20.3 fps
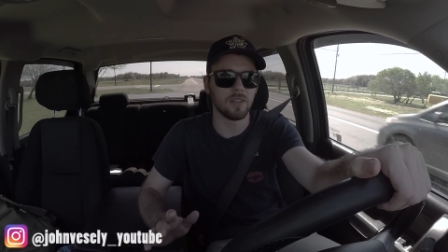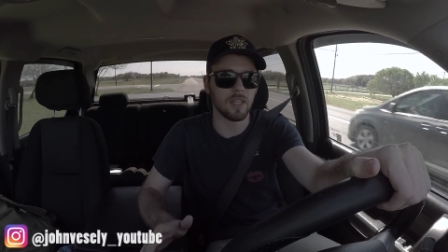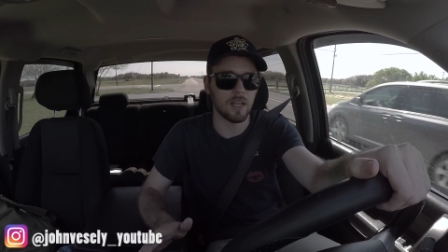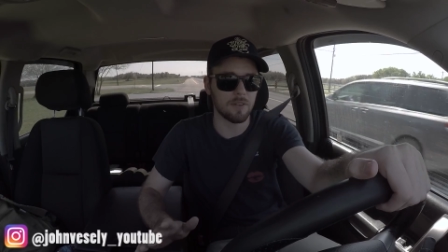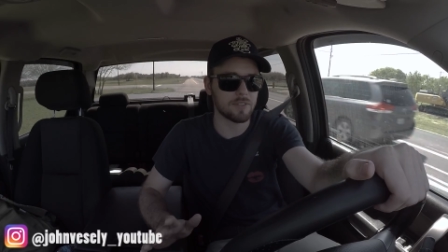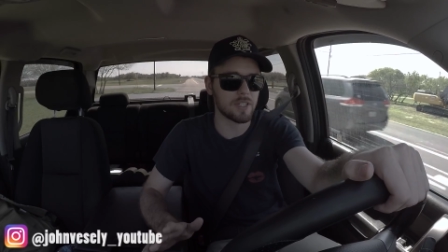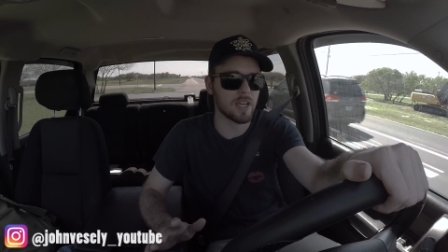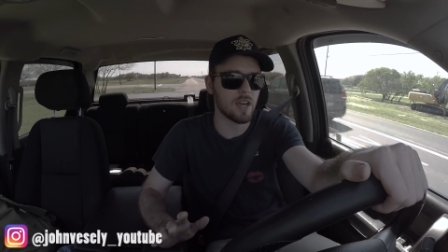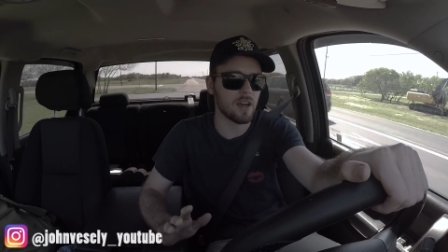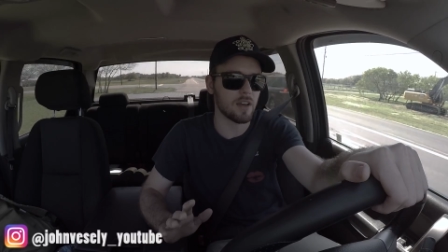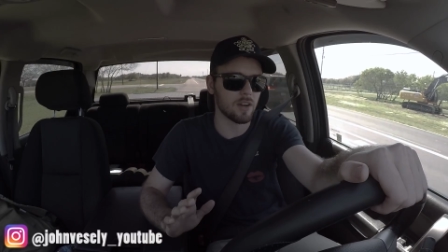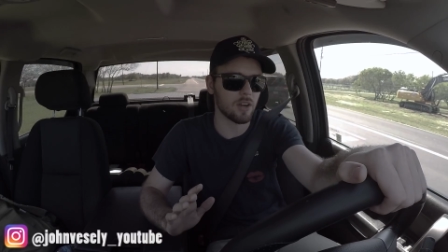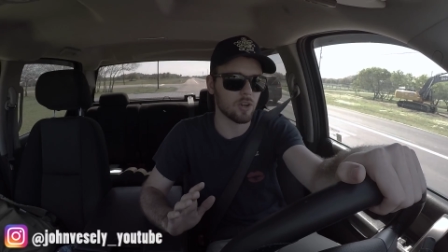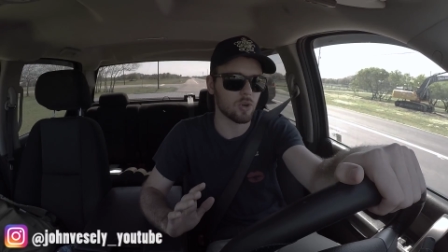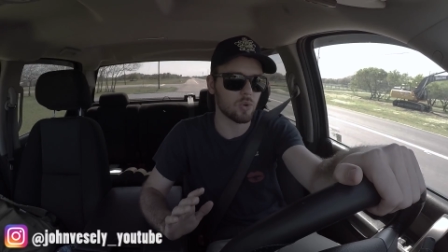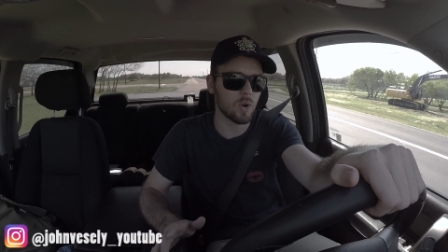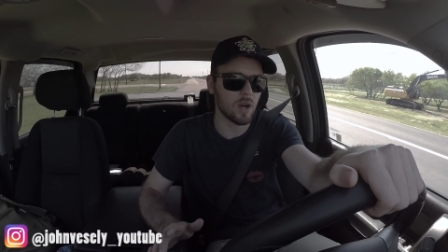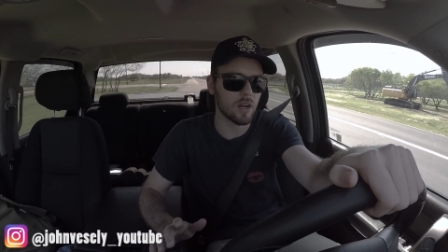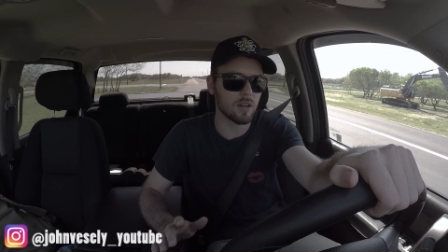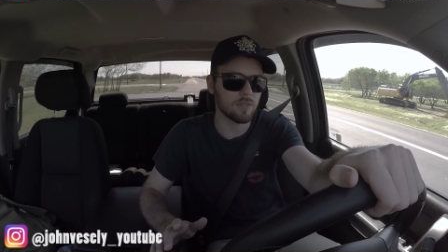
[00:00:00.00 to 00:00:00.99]
left out
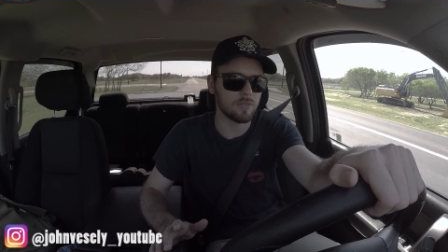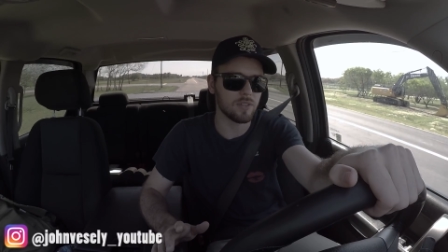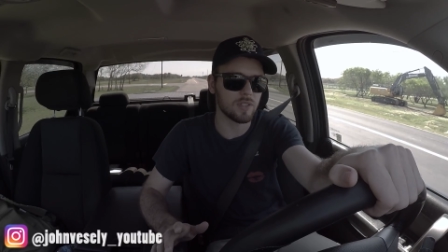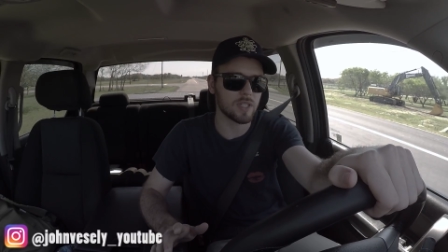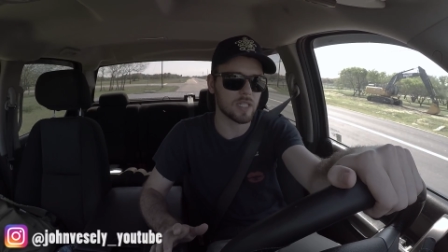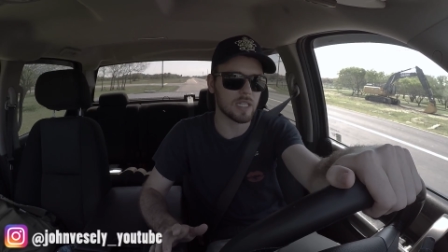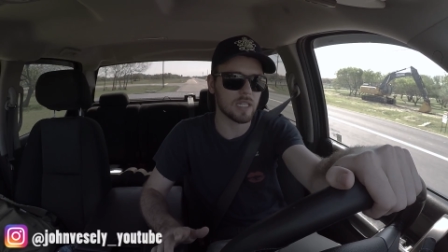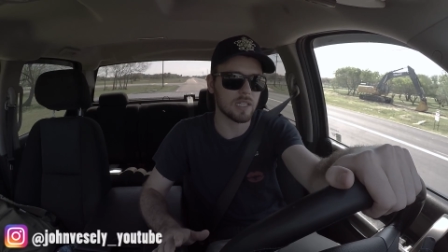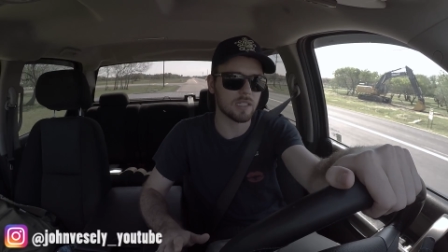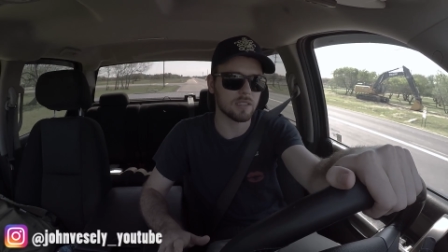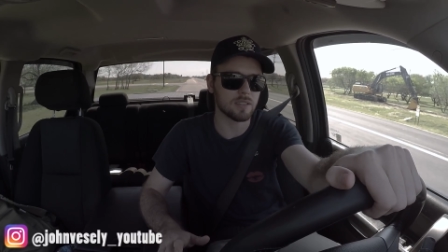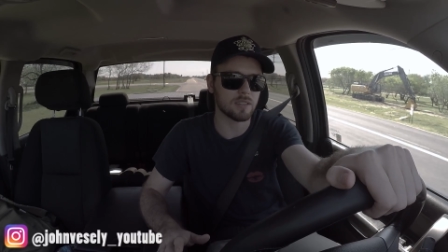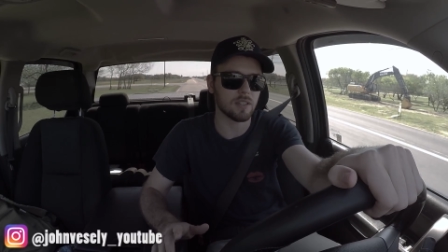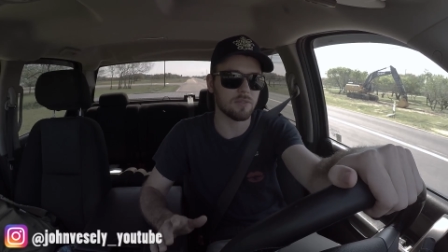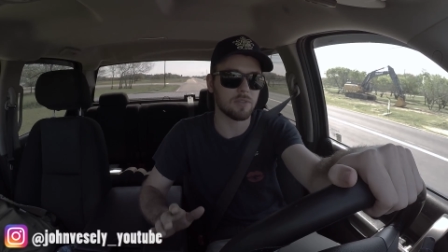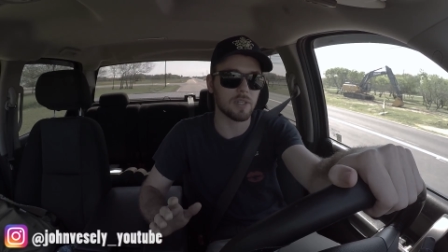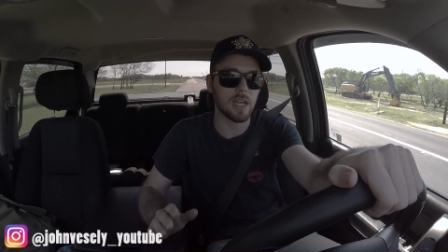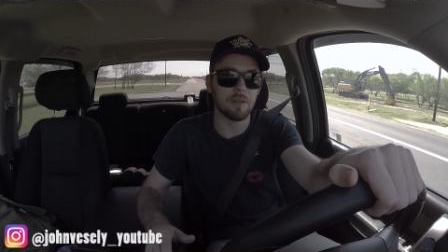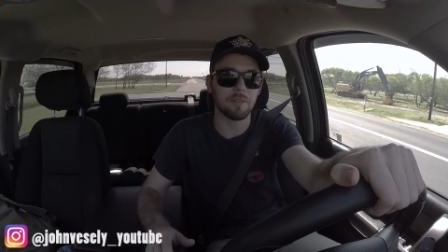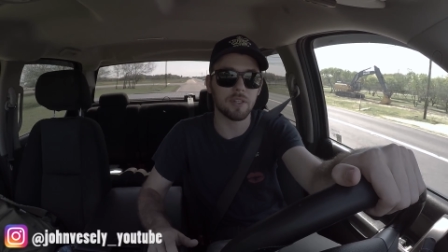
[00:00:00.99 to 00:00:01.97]
quite a few things.
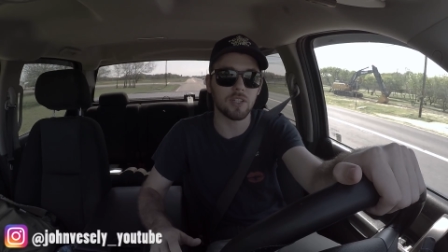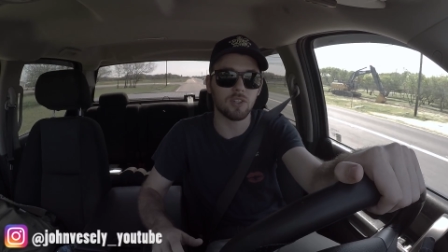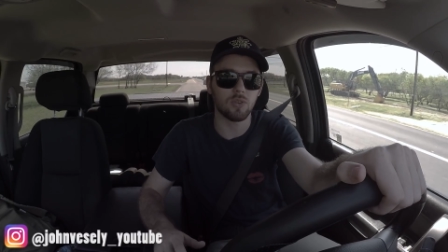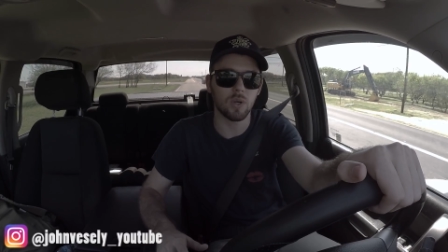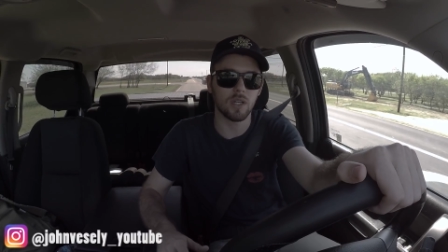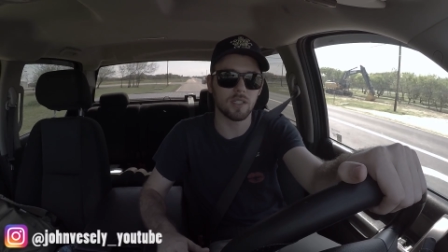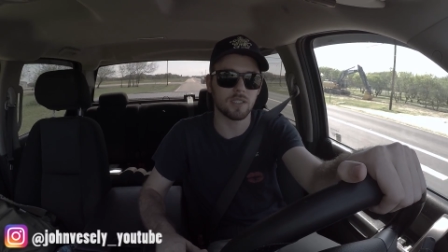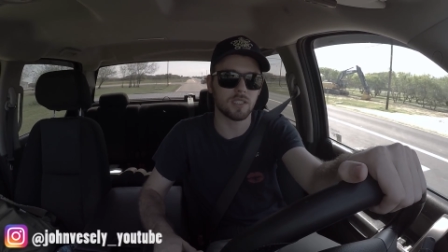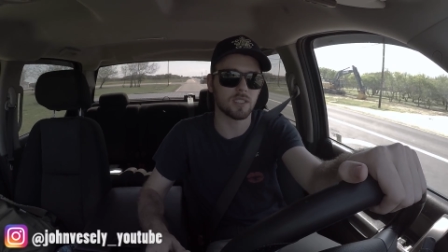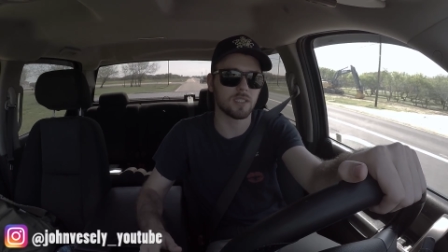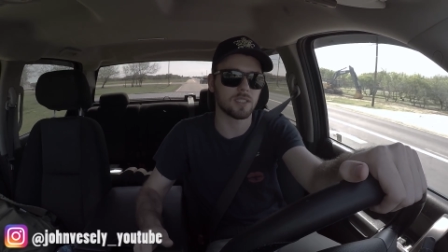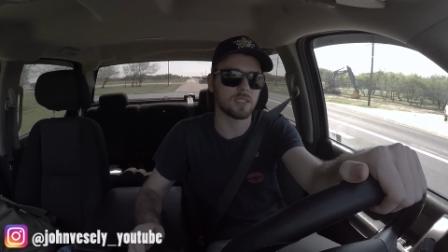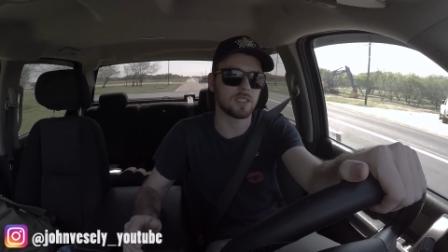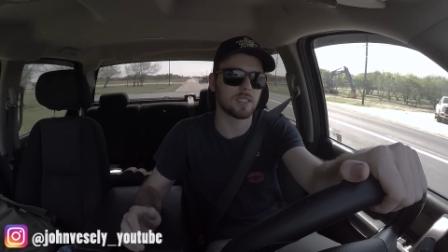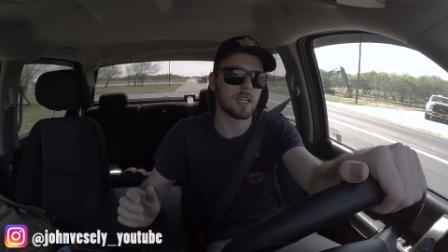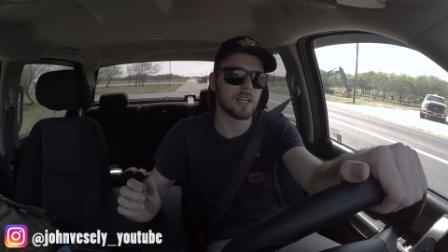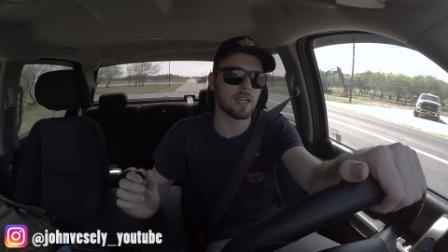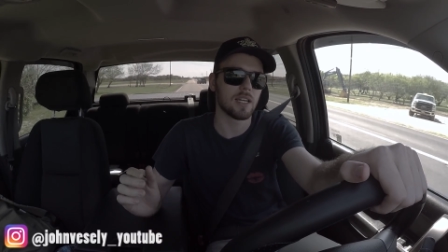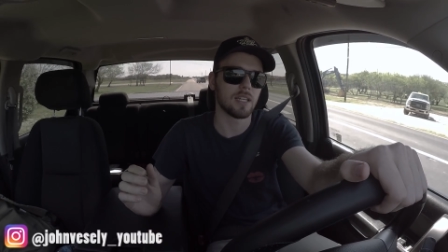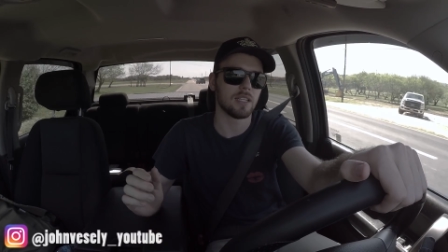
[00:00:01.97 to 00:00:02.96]
If you have any questions,
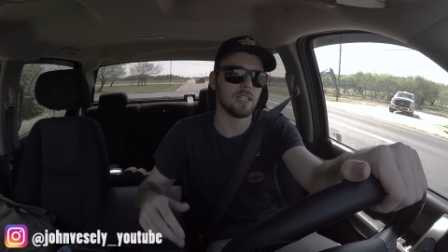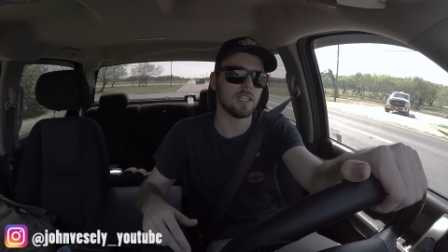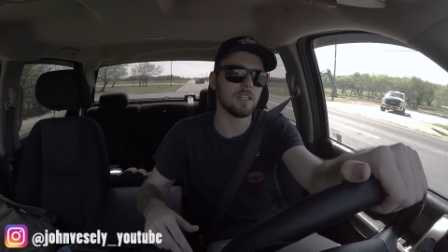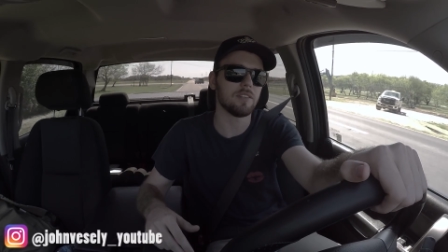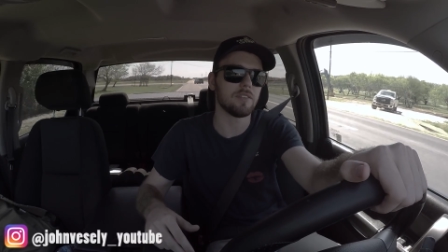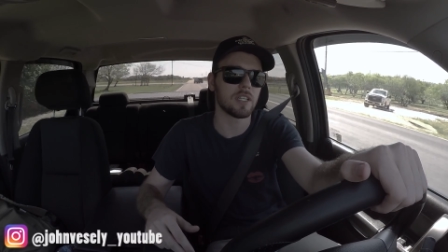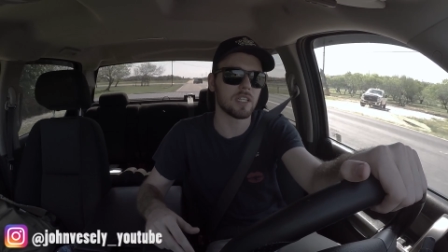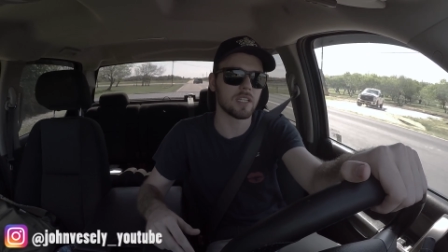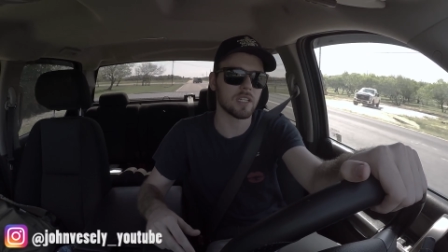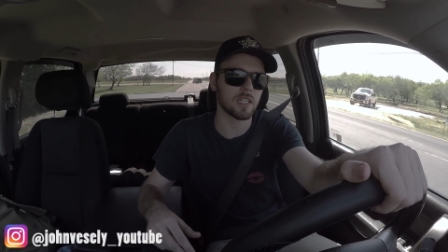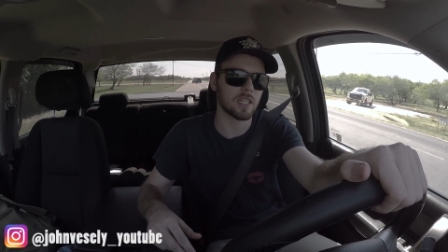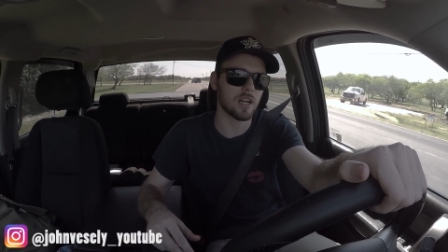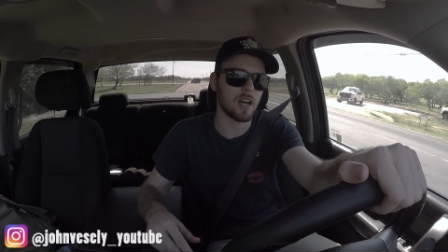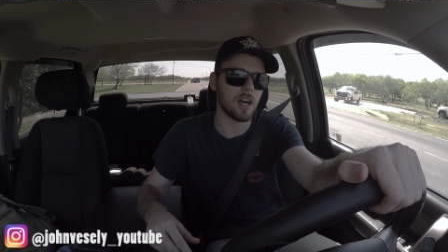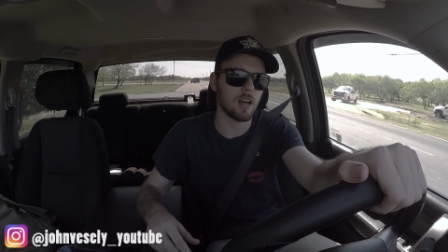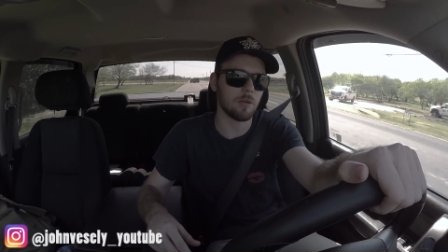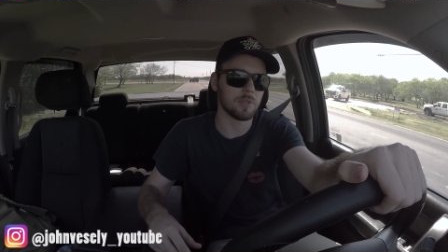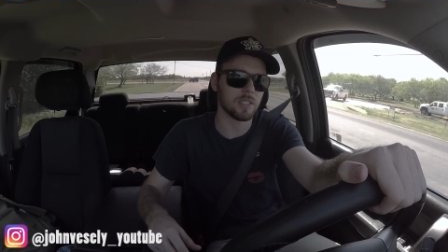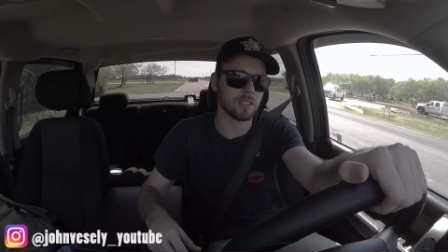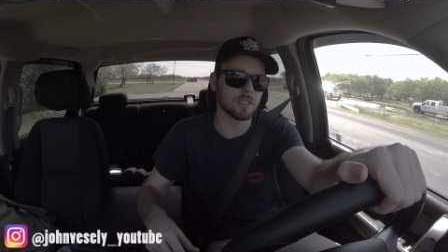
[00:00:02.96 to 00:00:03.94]
leave it in the
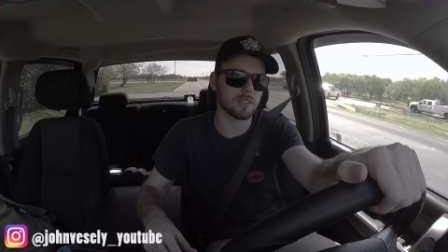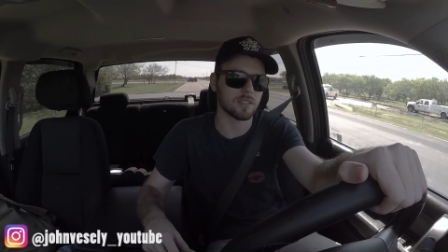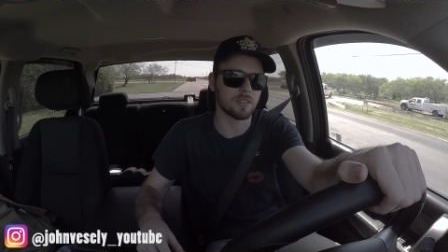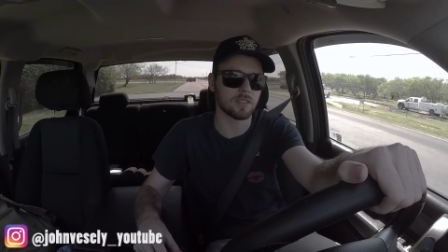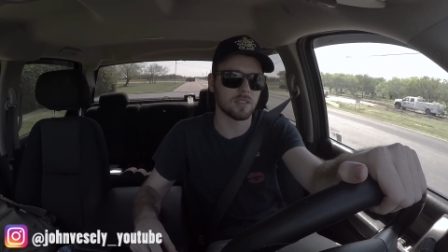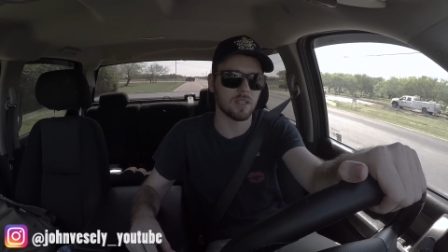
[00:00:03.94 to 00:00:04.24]
comments.